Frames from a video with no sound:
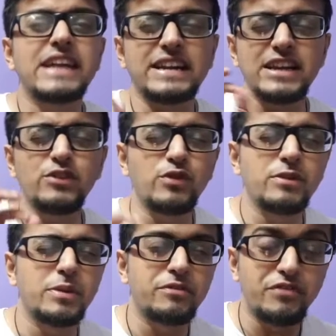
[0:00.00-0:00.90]
that it
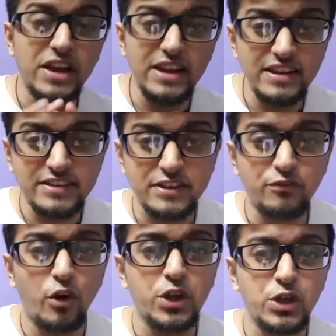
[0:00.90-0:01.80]
will be very easy
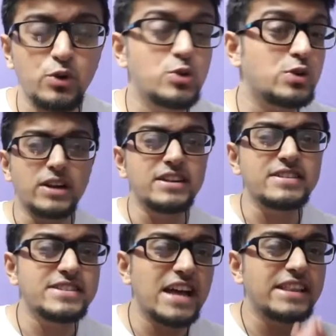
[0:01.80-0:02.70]
for you to
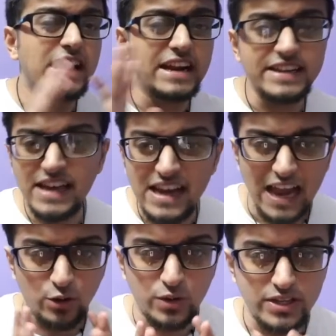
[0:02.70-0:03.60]
understand the entire
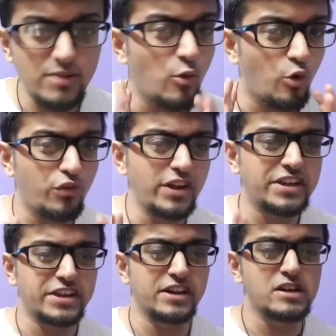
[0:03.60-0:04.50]
algorithm over
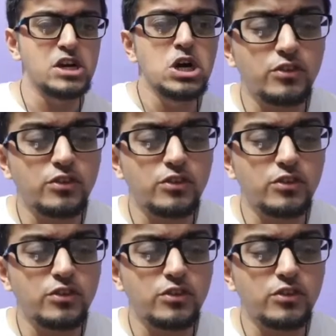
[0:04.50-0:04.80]
here.